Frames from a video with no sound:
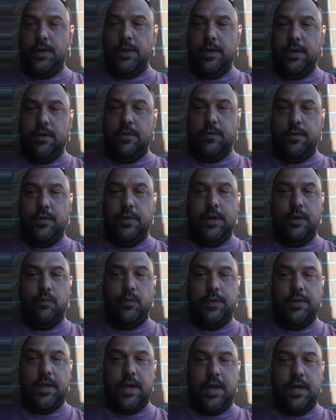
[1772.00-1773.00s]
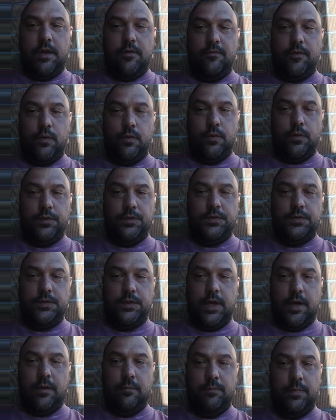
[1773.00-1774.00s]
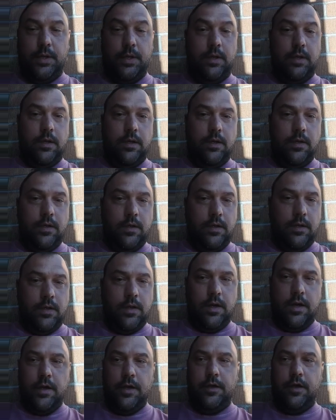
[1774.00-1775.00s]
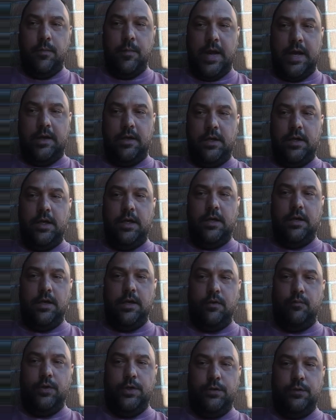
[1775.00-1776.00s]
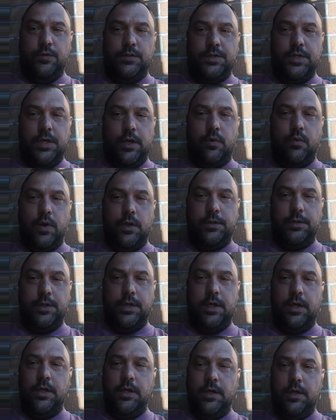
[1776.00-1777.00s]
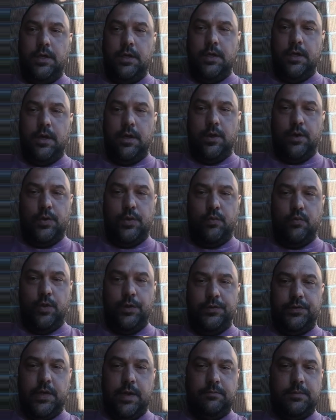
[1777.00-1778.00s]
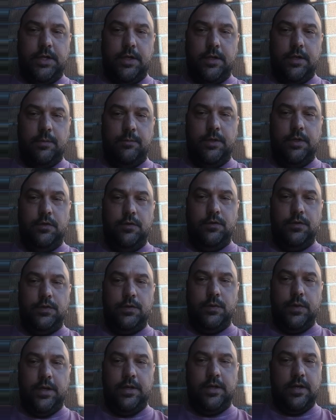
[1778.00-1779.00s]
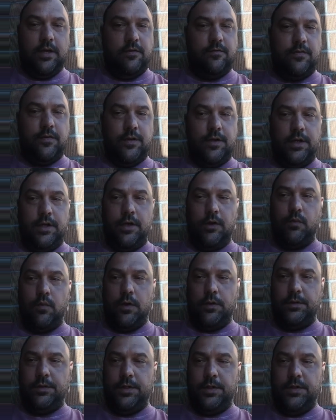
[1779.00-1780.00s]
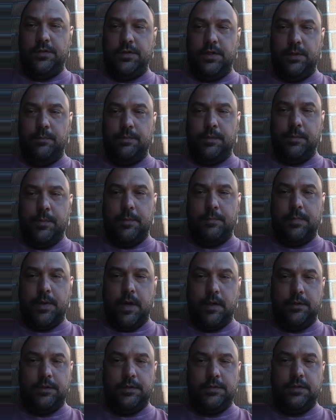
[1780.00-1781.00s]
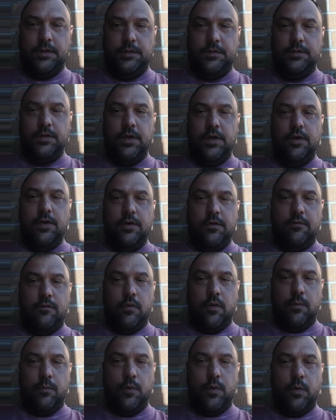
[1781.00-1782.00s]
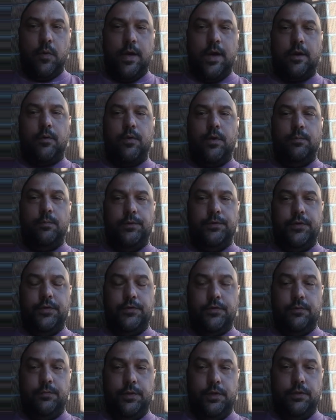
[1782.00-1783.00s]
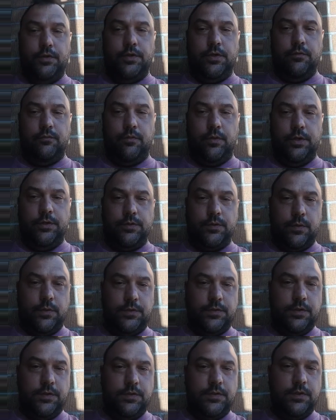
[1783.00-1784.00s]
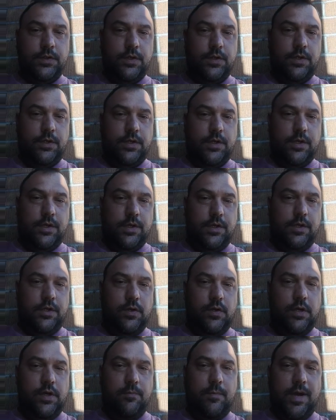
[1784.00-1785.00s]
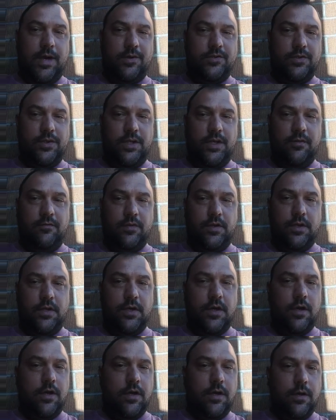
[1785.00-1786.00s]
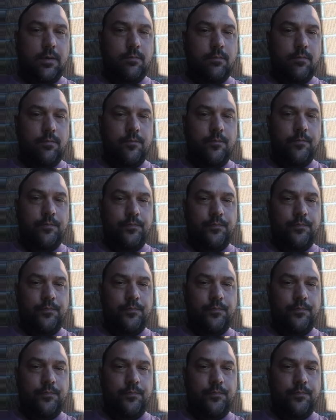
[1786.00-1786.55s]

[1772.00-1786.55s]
There would then, of course, be humanity, reduced inequality. Real-time data can be used to identify inequalities and implement policies for more equitable distribution of resources. You can imagine even on